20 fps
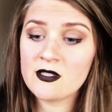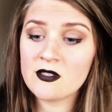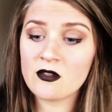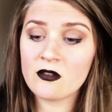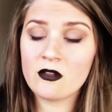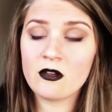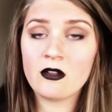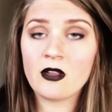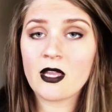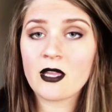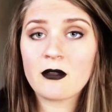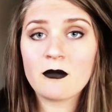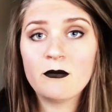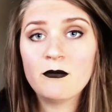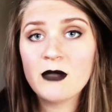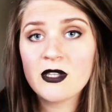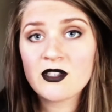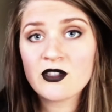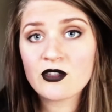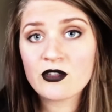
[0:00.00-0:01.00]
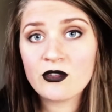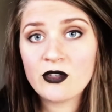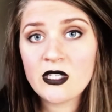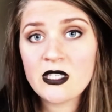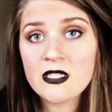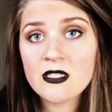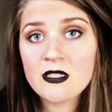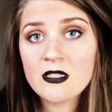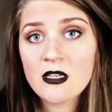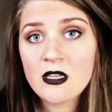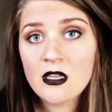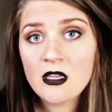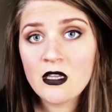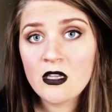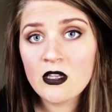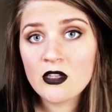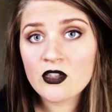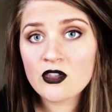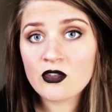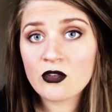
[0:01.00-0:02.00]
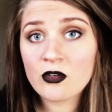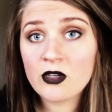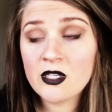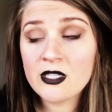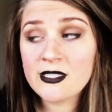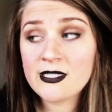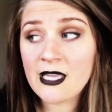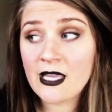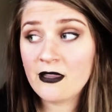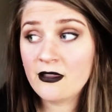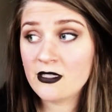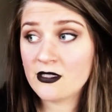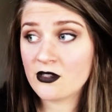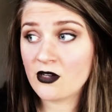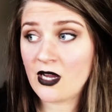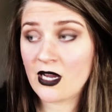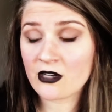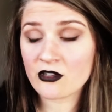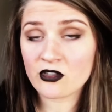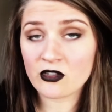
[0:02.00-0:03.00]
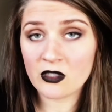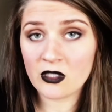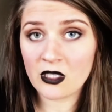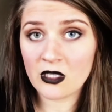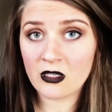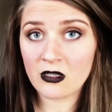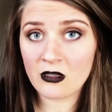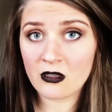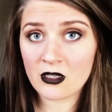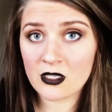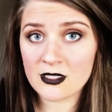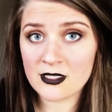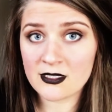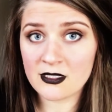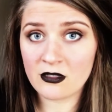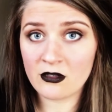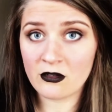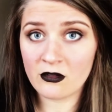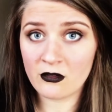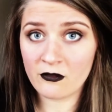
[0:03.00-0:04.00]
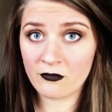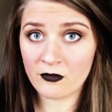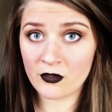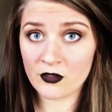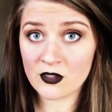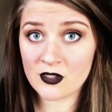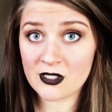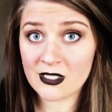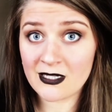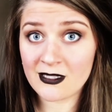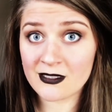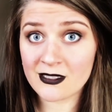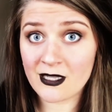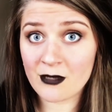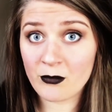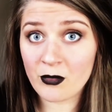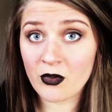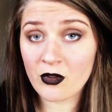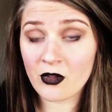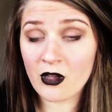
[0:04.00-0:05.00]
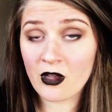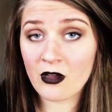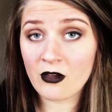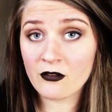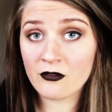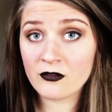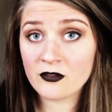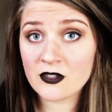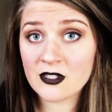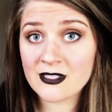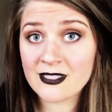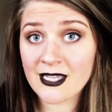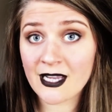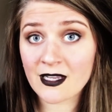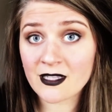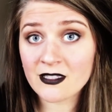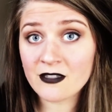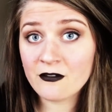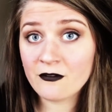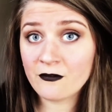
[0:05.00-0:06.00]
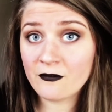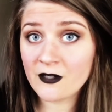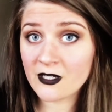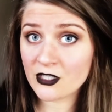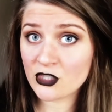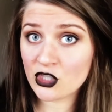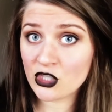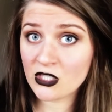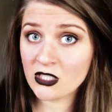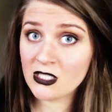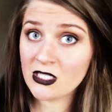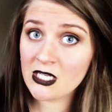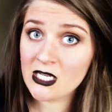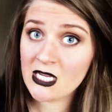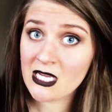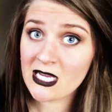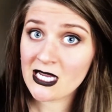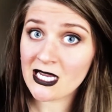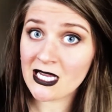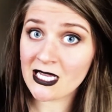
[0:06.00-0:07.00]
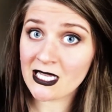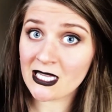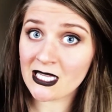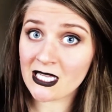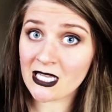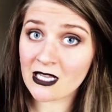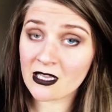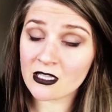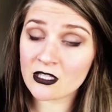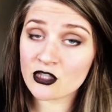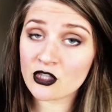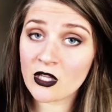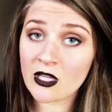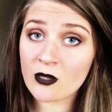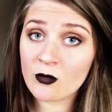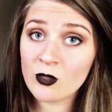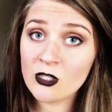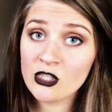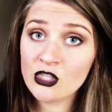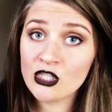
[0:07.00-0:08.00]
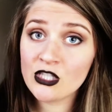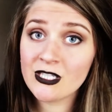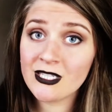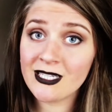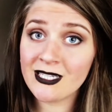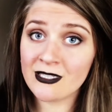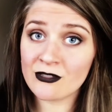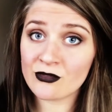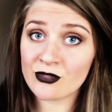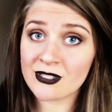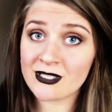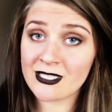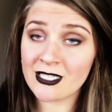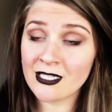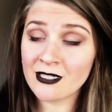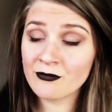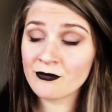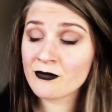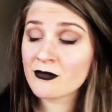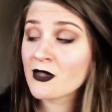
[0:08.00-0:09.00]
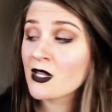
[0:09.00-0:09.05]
So they're like mystery stories, and these are actually considered the first example of detective fiction in the English language. Interesting.